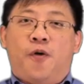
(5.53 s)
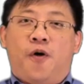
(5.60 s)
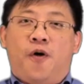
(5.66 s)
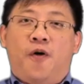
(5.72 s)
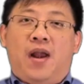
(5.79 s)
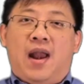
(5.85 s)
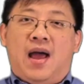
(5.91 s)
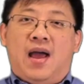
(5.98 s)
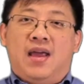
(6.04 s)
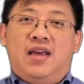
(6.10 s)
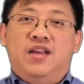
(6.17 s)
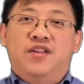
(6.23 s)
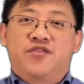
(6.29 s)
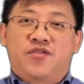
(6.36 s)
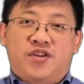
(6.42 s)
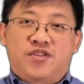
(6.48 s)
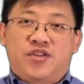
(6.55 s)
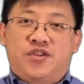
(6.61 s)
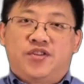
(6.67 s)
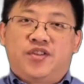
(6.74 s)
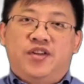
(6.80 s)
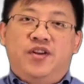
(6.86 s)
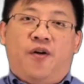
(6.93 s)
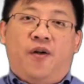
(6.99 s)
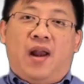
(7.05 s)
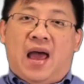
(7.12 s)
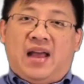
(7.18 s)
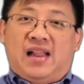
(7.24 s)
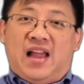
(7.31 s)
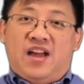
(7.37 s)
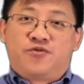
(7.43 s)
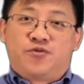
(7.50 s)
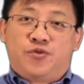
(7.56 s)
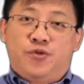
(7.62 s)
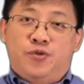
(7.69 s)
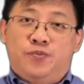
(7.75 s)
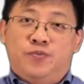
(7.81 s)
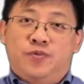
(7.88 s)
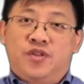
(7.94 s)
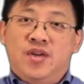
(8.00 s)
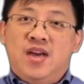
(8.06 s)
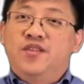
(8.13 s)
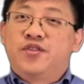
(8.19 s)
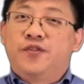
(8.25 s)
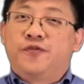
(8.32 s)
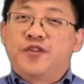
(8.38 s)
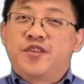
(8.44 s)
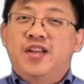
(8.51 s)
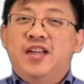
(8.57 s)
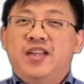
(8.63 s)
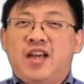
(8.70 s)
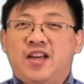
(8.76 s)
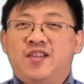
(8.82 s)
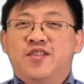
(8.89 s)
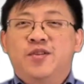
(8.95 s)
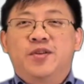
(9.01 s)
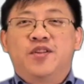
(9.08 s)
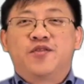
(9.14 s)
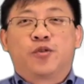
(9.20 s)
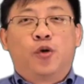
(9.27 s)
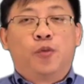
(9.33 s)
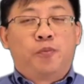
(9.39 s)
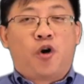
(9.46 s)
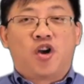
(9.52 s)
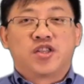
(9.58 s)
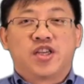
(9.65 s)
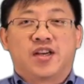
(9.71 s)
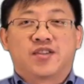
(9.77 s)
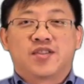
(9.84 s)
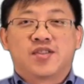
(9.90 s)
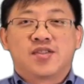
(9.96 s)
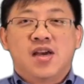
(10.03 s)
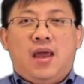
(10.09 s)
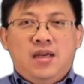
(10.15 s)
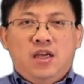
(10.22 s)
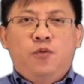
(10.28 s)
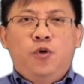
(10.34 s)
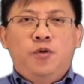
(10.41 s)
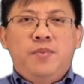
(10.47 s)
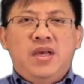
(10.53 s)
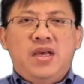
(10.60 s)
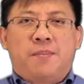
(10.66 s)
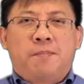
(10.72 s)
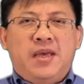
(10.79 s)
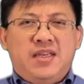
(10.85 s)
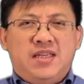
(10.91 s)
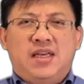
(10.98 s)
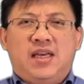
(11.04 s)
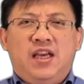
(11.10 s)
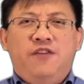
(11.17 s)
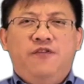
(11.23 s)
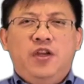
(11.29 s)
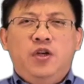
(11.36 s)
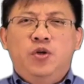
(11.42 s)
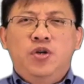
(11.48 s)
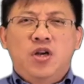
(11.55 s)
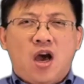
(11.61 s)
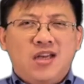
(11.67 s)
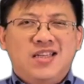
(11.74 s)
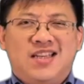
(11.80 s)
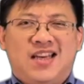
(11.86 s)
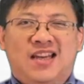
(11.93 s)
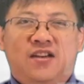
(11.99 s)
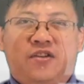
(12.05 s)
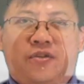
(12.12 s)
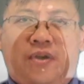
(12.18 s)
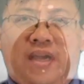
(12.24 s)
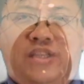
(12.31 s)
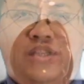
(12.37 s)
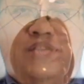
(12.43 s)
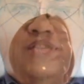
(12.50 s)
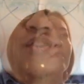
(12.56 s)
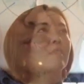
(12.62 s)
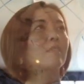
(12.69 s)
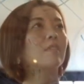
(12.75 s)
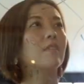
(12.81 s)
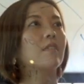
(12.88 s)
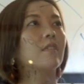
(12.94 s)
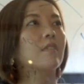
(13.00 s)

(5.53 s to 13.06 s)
for online instructors in online classrooms is to facilitate students' group projects, and it would be a pity if we do not encourage students'